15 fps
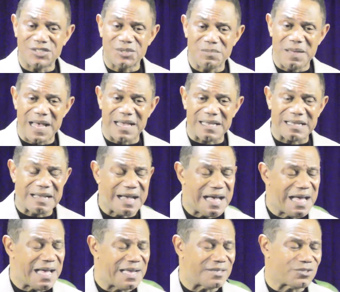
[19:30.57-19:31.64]
about
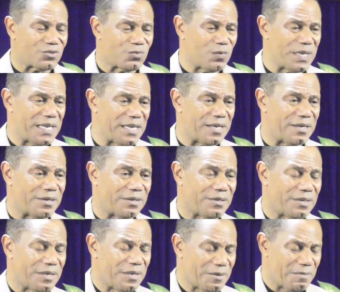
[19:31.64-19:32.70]
God's will
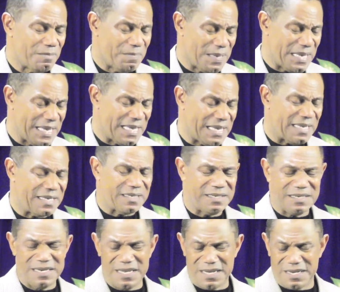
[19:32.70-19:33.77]

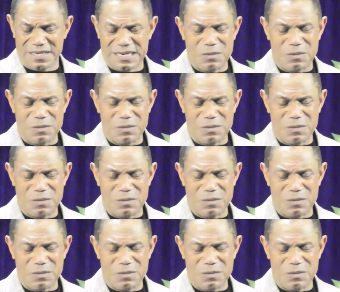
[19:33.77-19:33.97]
being done.